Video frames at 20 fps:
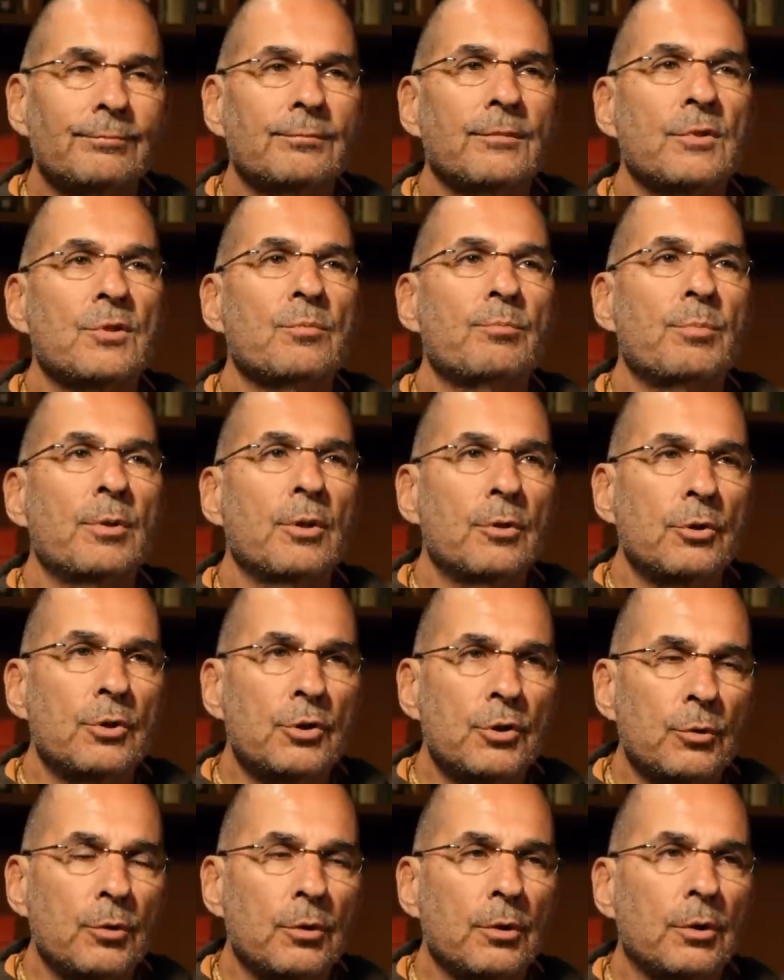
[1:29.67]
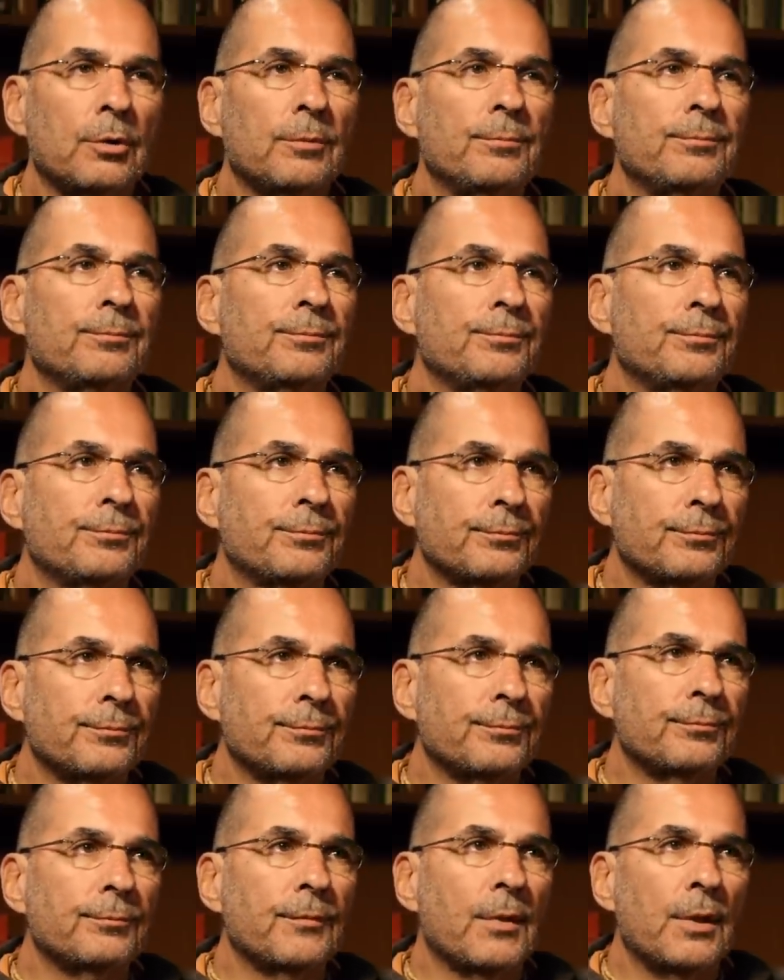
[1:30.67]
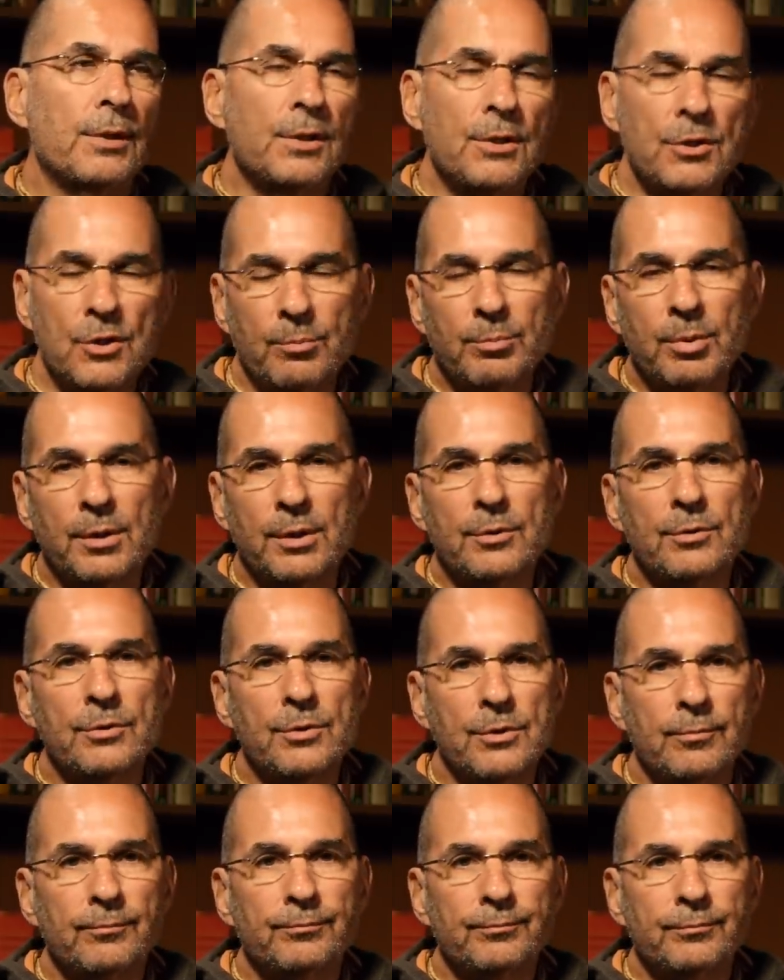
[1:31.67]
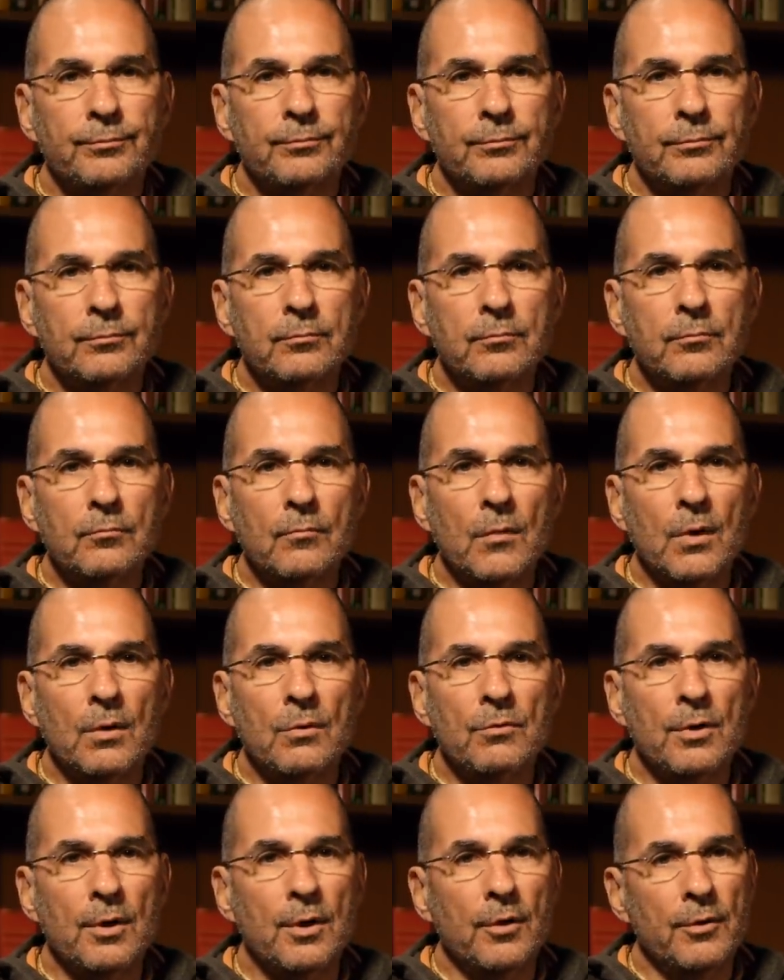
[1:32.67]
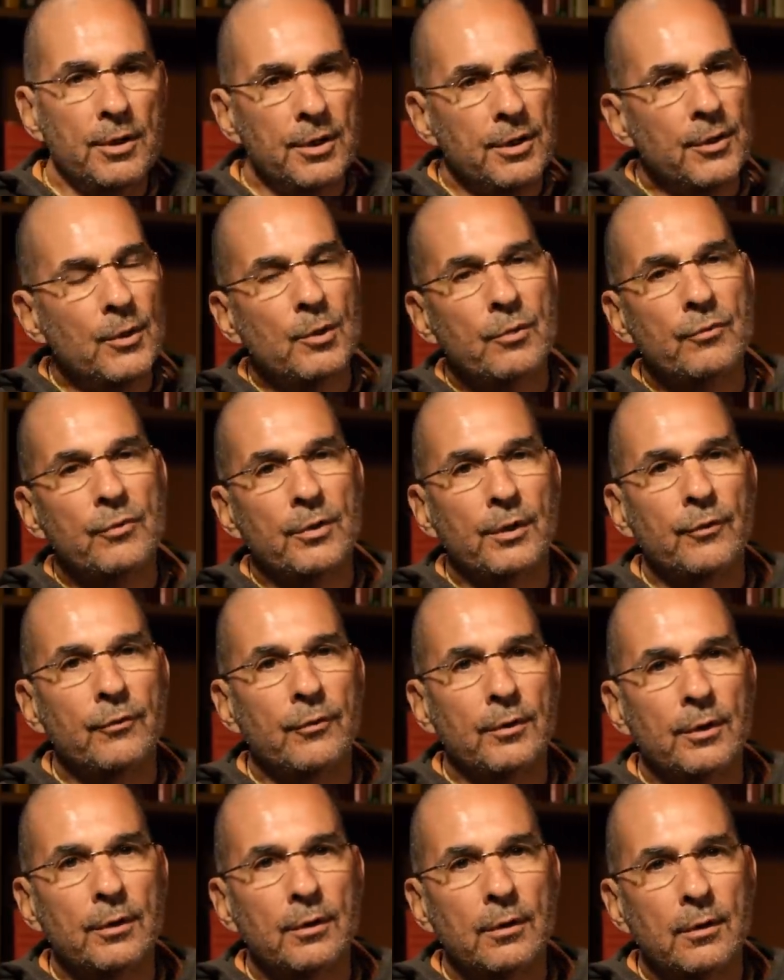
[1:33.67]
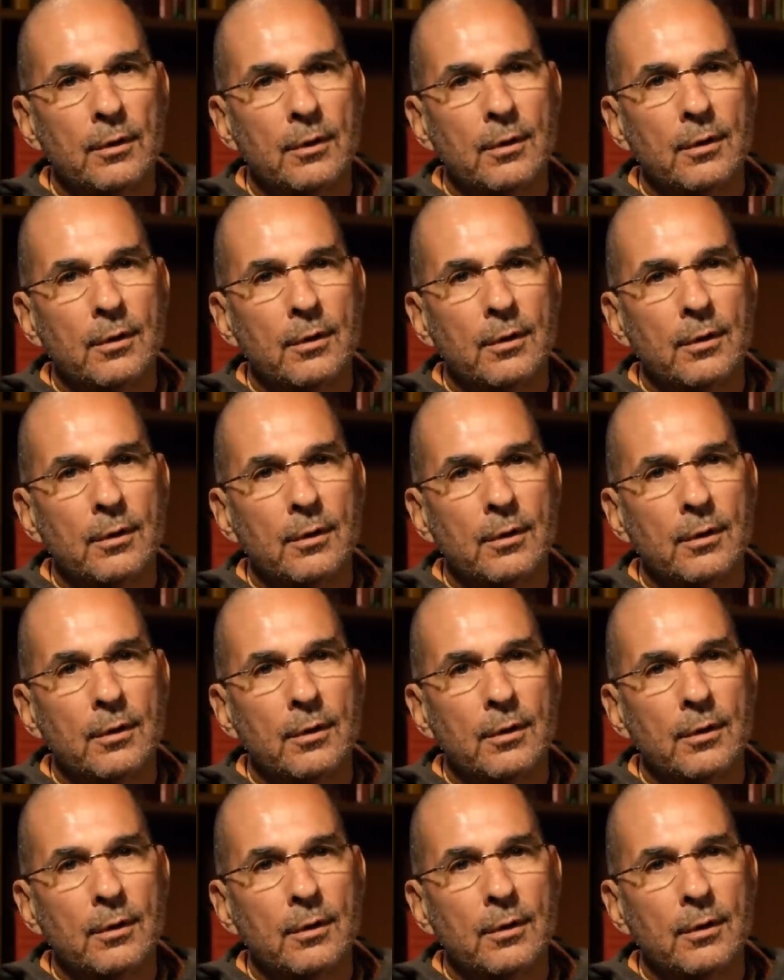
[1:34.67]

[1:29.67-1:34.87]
spiritual disciplines that are ego-effacing,